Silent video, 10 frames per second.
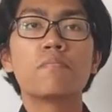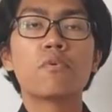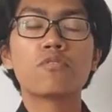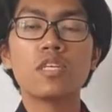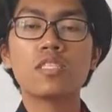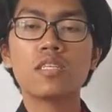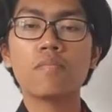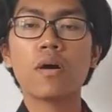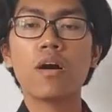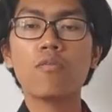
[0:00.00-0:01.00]

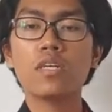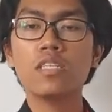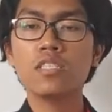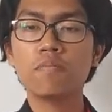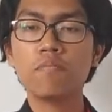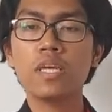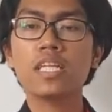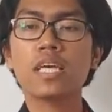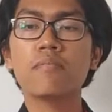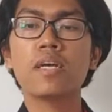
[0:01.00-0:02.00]
processor power speed
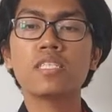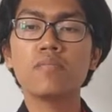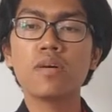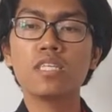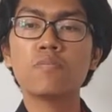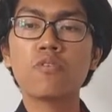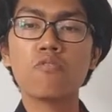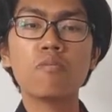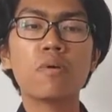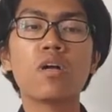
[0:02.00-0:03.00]
can maximize
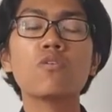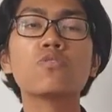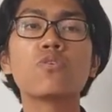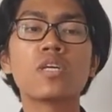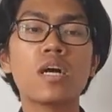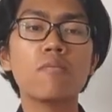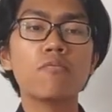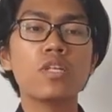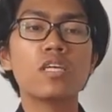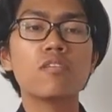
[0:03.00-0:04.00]
performance but also come
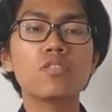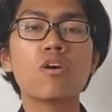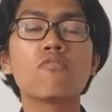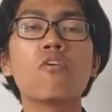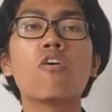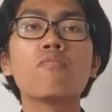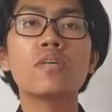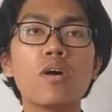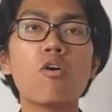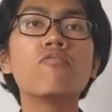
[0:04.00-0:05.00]
with the risk of
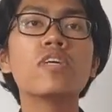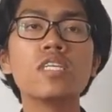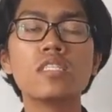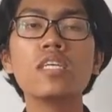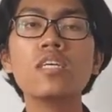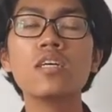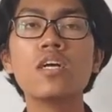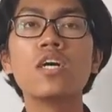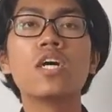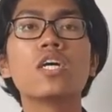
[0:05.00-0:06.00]
overheating
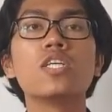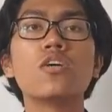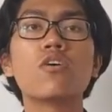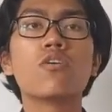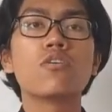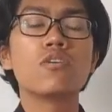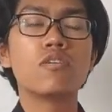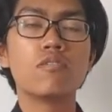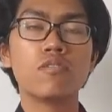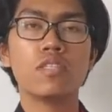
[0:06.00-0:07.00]
your
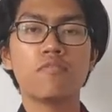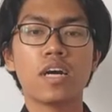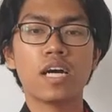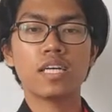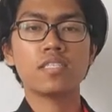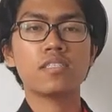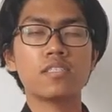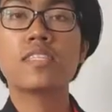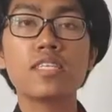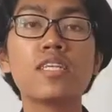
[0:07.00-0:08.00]
device.
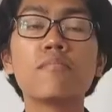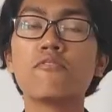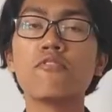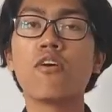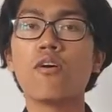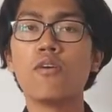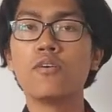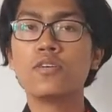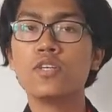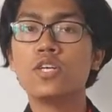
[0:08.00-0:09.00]
Advantage number 4,
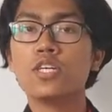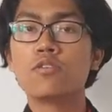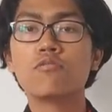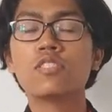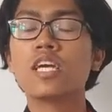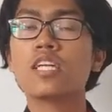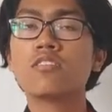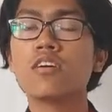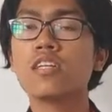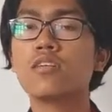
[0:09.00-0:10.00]
rooting
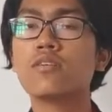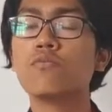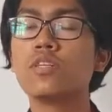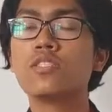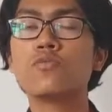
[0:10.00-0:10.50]
Android will